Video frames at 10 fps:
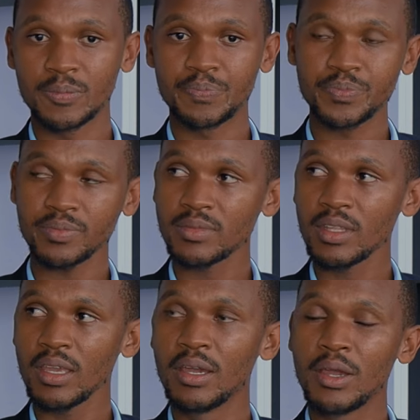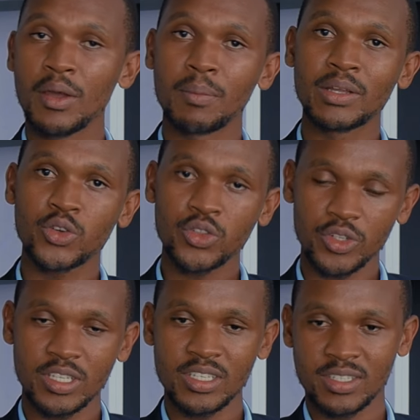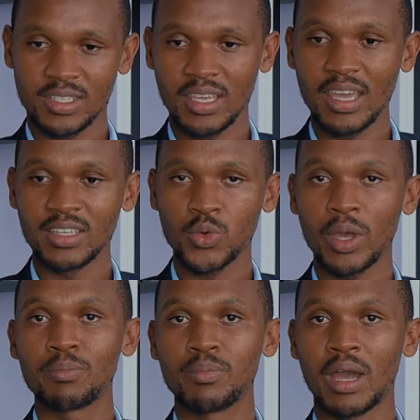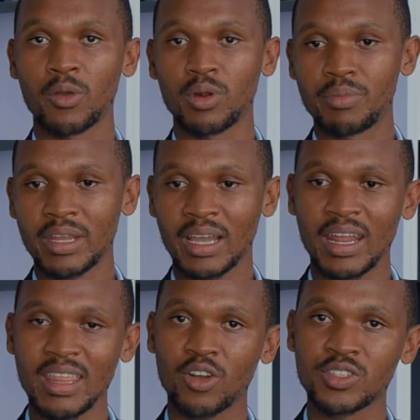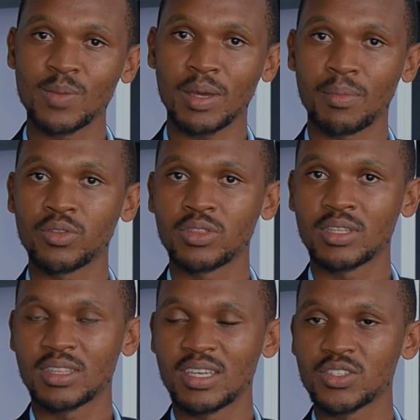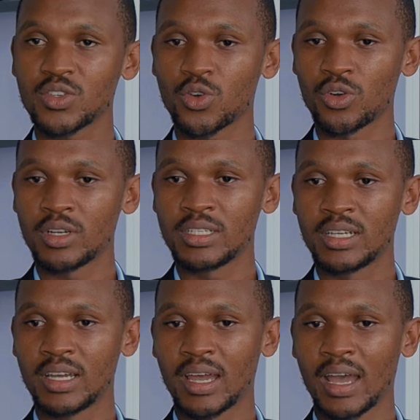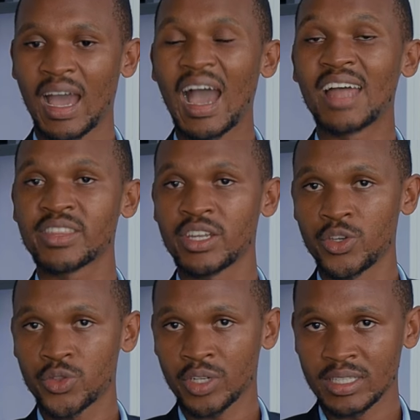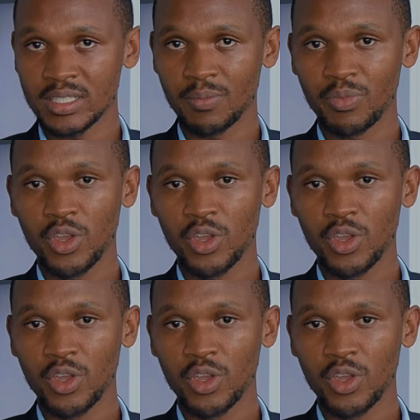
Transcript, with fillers: Mm -hmm. But goitrogens, here is where I will bring another concept about things called uh, anti-nutrients.